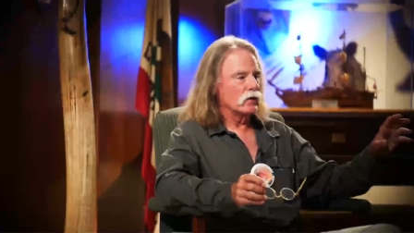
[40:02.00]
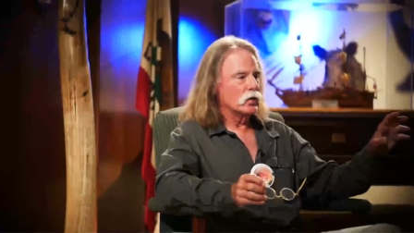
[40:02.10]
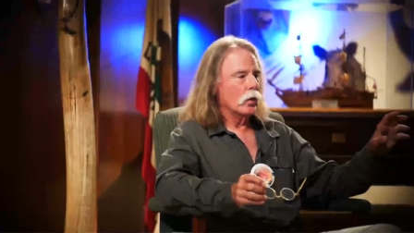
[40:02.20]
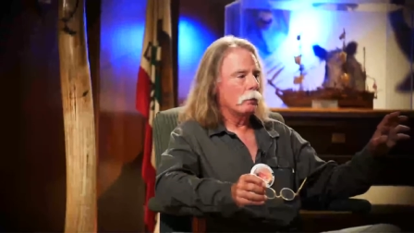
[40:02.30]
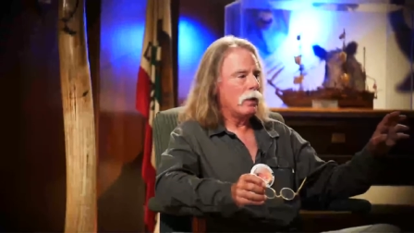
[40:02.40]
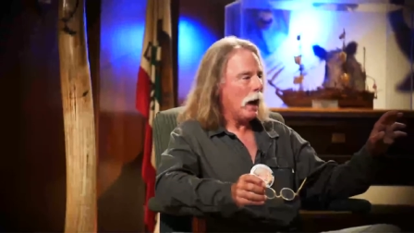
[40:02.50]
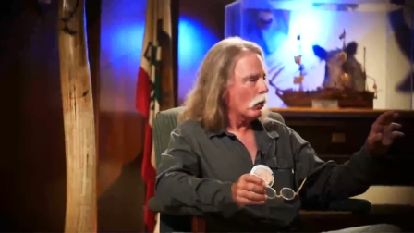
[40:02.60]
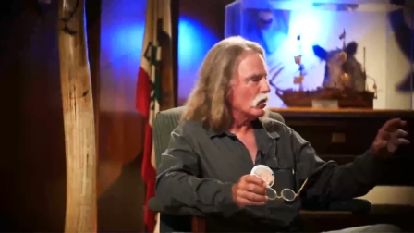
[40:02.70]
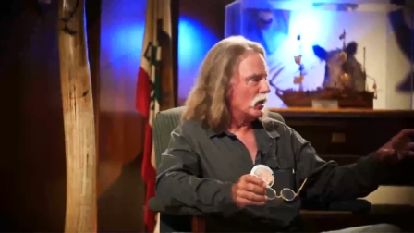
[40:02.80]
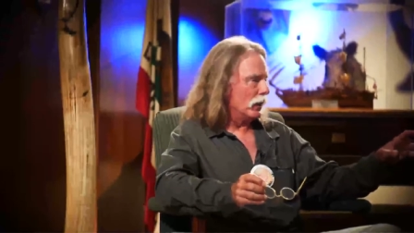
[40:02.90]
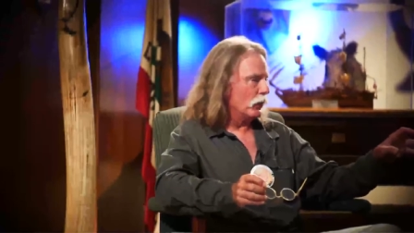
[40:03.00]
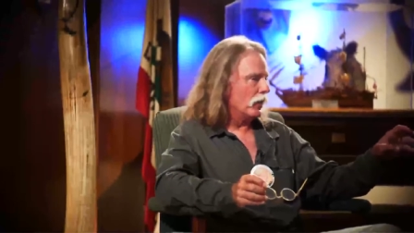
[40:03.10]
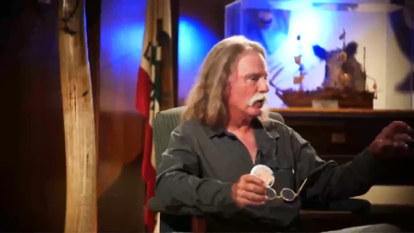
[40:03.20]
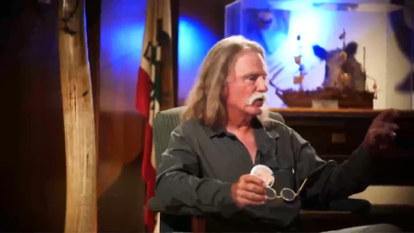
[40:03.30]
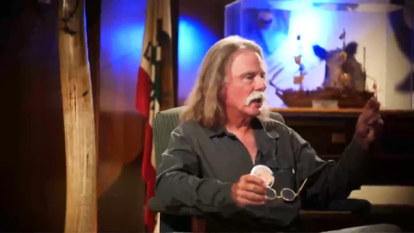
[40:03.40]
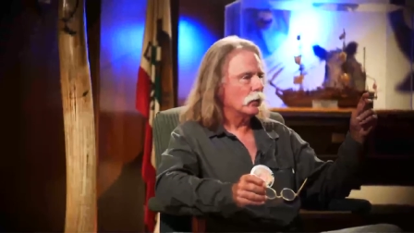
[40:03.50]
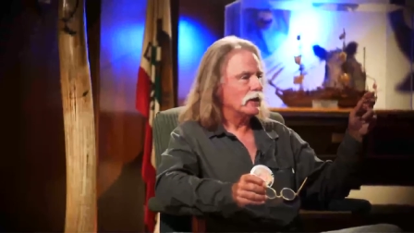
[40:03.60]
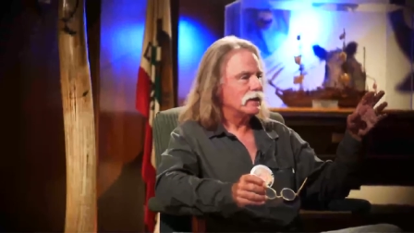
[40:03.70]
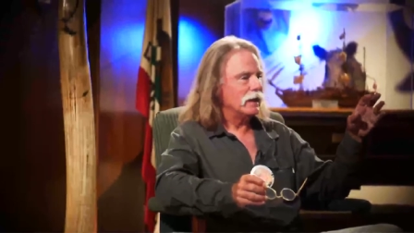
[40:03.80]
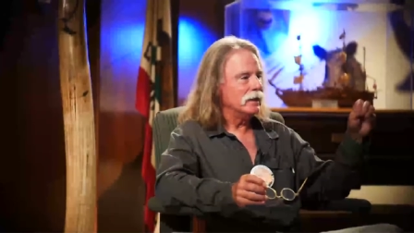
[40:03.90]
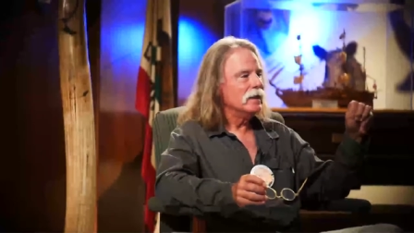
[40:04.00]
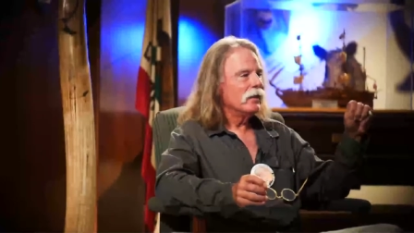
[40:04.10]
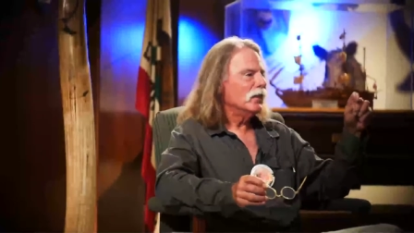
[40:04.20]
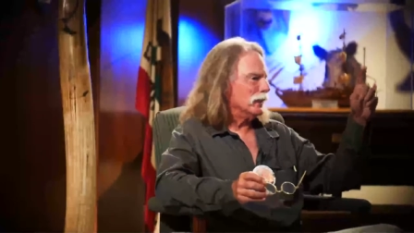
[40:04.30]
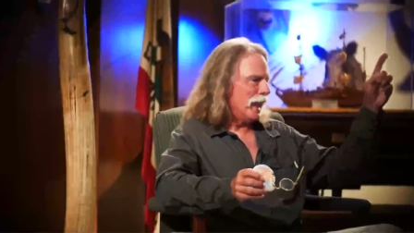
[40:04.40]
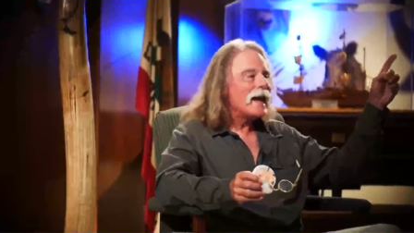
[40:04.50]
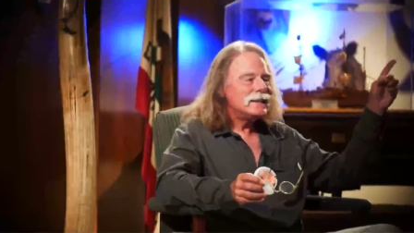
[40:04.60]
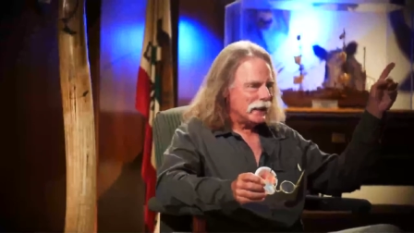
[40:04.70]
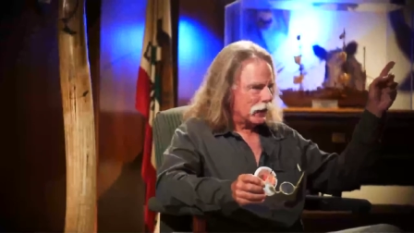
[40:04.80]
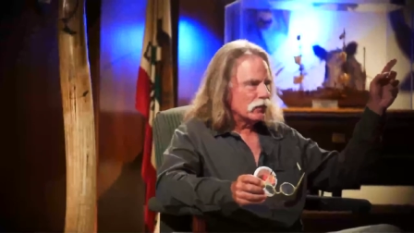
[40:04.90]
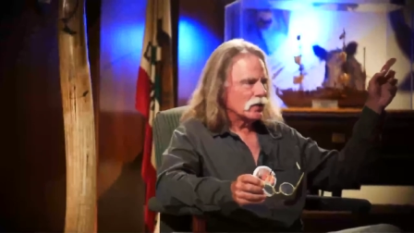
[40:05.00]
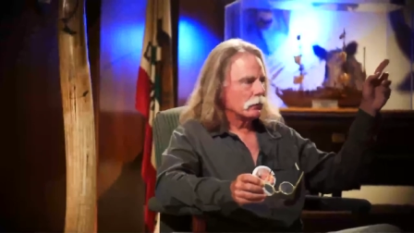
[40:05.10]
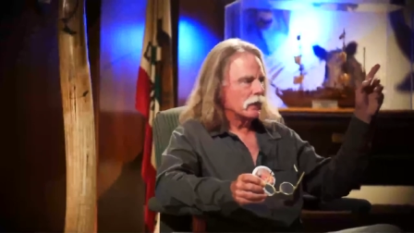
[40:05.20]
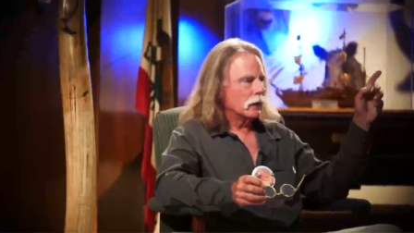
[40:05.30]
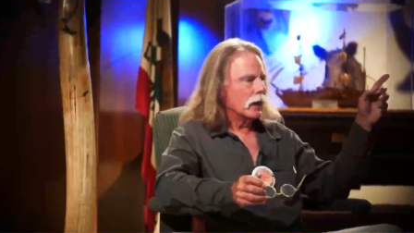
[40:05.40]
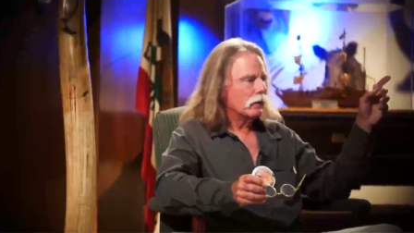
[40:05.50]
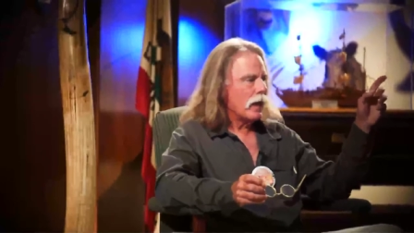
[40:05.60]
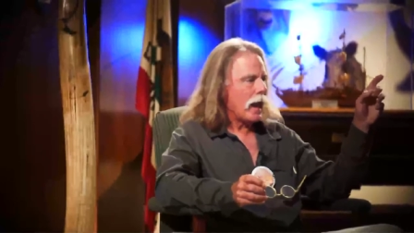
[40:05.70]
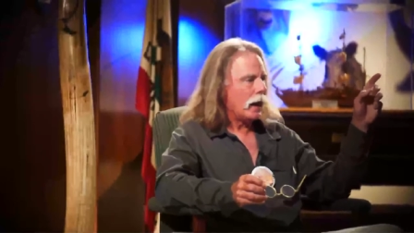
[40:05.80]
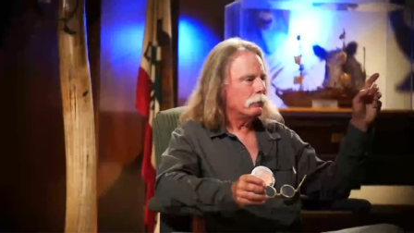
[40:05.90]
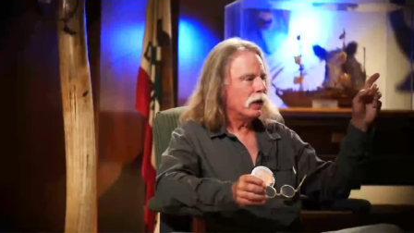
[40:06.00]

to our power generators than we did the lighting or something like that.